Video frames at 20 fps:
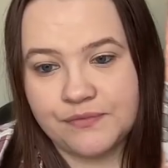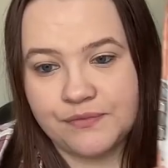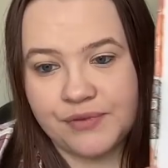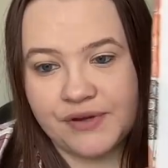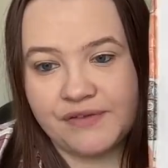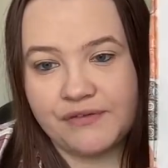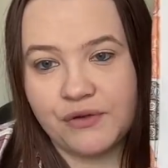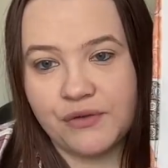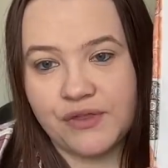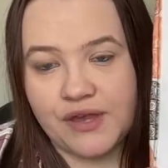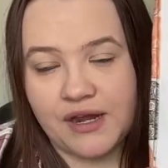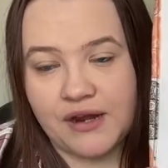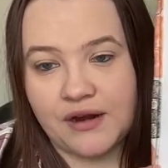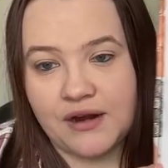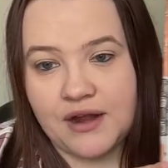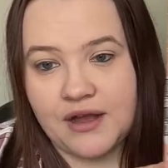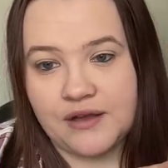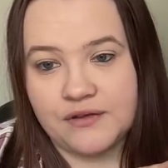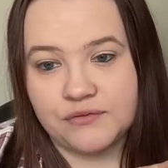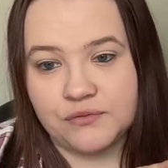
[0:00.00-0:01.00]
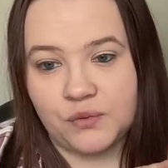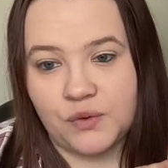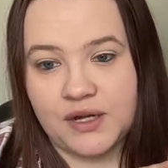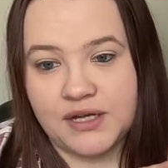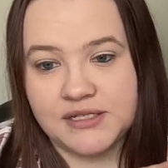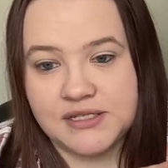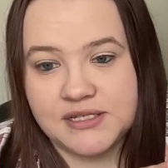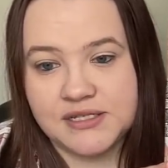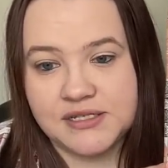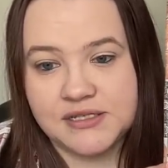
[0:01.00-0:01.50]
Preview there of
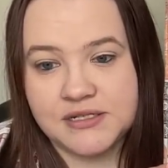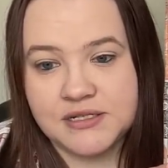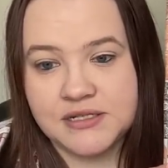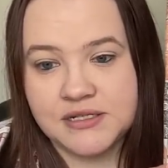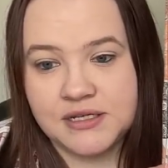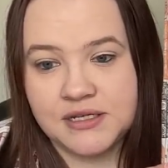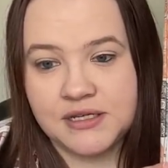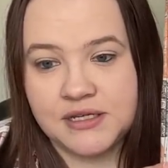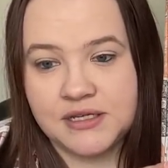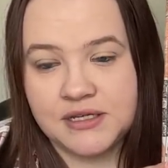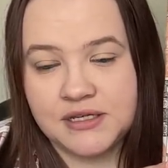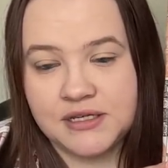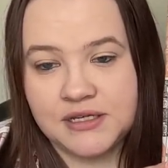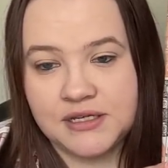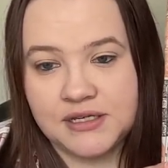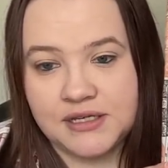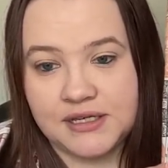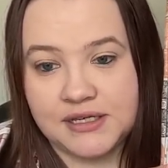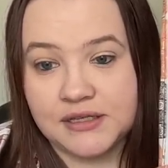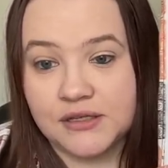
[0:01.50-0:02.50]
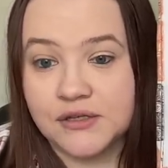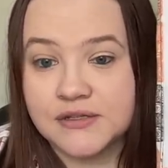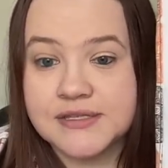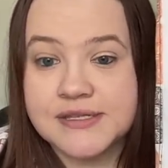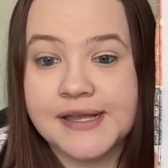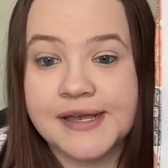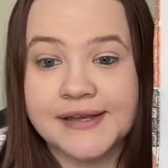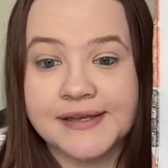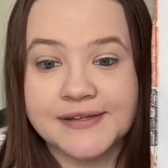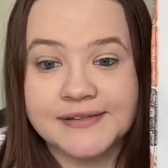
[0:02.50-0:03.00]
what it looks
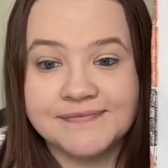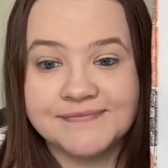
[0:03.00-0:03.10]
like